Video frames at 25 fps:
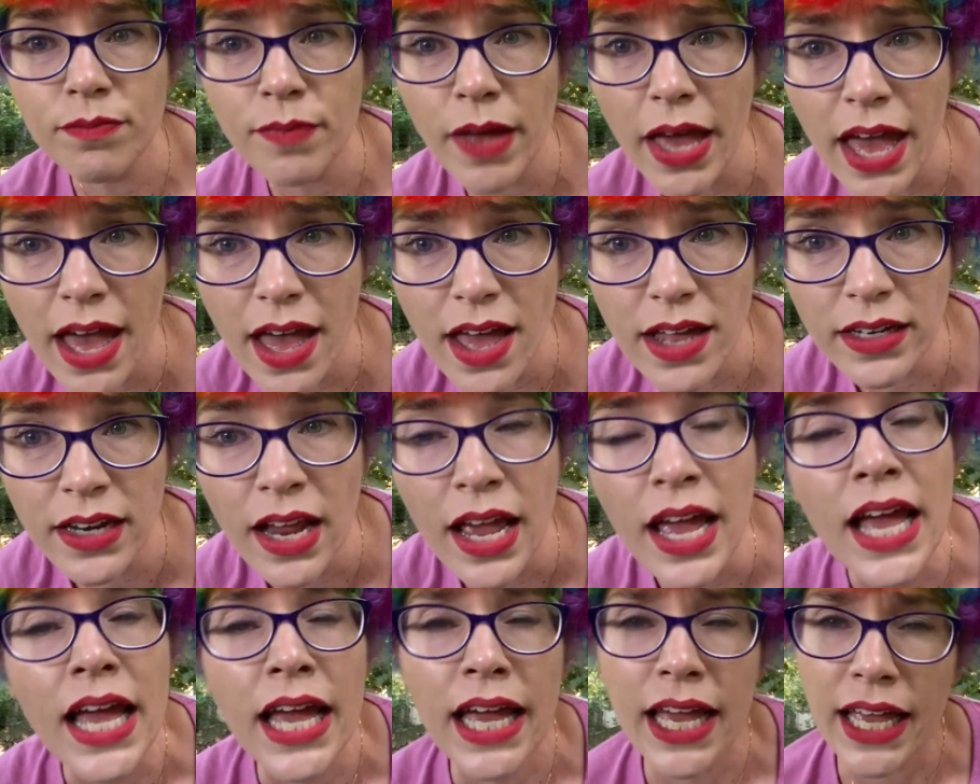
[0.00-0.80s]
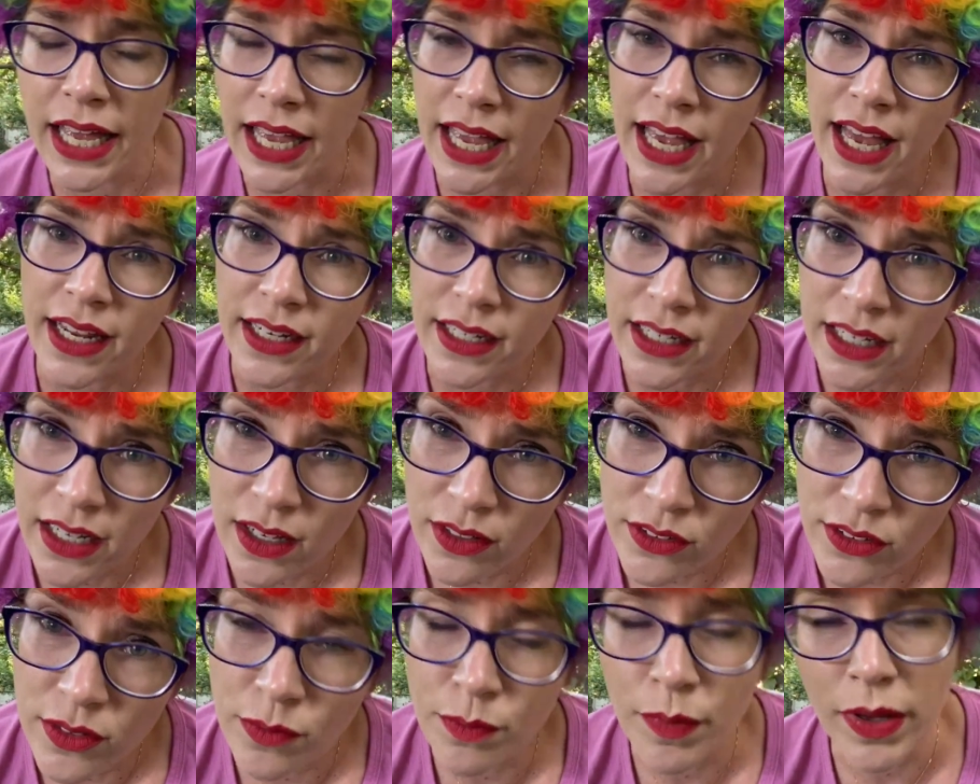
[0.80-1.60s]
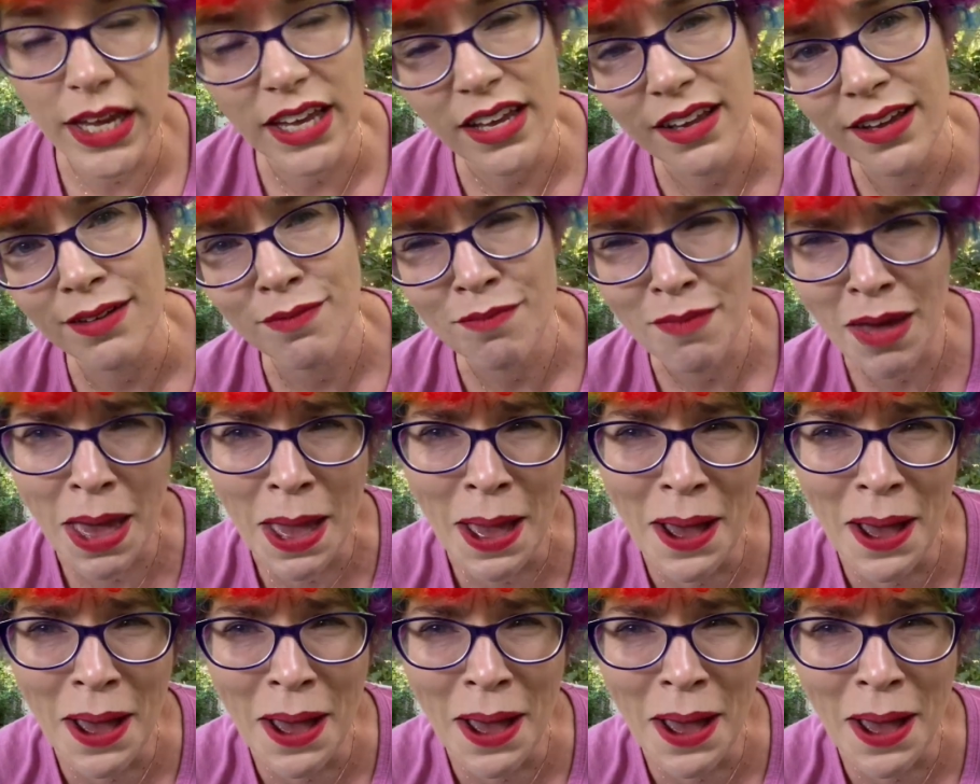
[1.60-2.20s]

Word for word: man and him, me,